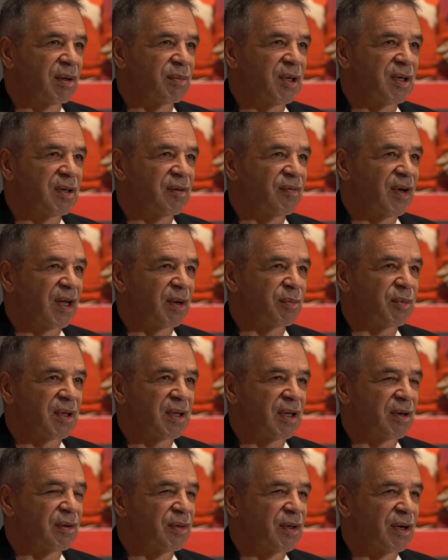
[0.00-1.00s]
I mean, developing,
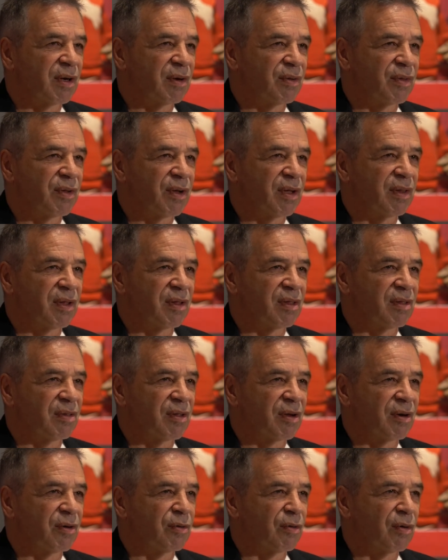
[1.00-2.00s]
they're they're they're,
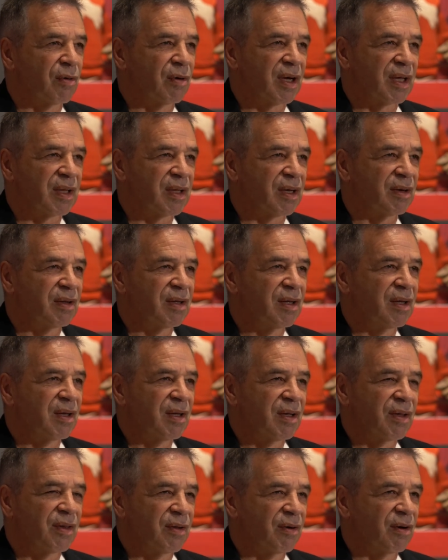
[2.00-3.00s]
they're growing, they're
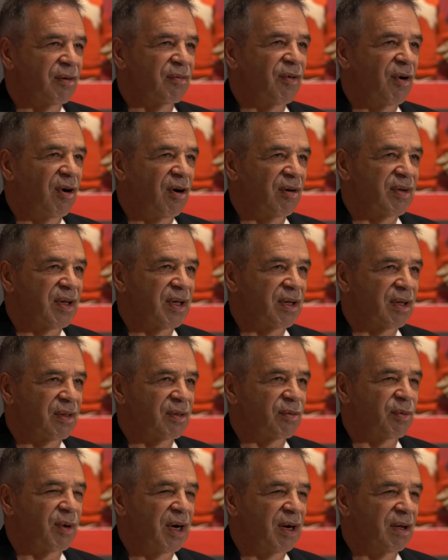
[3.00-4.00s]
they're evolving
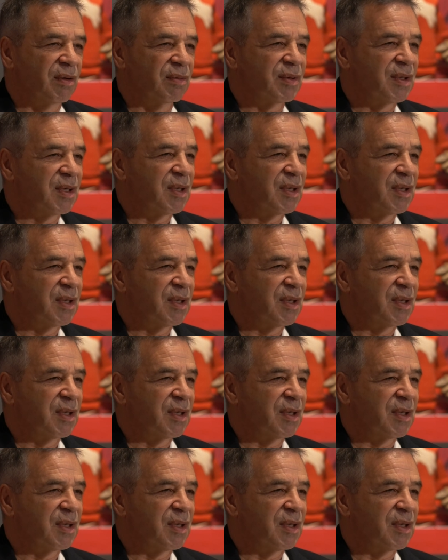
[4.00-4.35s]
as well